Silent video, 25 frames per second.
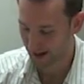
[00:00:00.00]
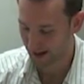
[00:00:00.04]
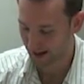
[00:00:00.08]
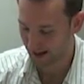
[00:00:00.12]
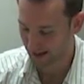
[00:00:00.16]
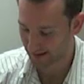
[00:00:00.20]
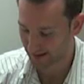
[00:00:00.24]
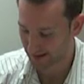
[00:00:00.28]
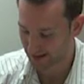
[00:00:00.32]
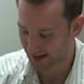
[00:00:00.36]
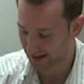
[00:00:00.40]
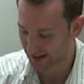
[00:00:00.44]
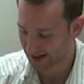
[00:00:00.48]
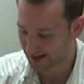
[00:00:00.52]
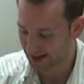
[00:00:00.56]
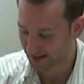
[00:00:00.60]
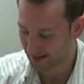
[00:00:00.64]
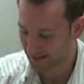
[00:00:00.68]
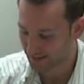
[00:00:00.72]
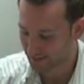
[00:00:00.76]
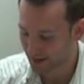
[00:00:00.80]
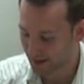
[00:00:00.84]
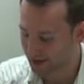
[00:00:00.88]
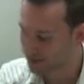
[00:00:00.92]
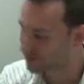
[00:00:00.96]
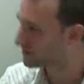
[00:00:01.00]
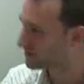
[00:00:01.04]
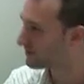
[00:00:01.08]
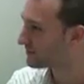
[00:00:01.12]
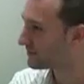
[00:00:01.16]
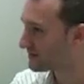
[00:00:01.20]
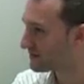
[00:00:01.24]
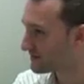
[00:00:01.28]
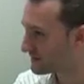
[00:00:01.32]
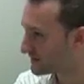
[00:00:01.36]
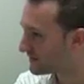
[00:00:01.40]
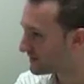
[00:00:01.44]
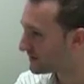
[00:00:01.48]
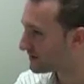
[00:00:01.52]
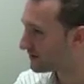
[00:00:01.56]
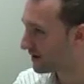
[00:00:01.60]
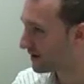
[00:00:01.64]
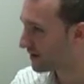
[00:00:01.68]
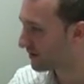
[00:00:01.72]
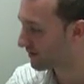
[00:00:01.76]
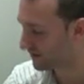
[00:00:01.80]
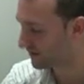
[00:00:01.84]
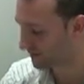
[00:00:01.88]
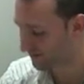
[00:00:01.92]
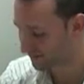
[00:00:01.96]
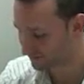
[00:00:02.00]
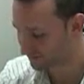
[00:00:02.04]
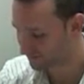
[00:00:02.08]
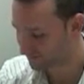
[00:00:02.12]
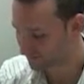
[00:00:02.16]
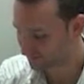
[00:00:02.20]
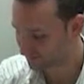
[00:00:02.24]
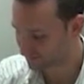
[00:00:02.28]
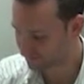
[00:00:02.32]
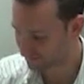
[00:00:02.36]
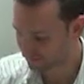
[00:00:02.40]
And any other major illnesses or anything?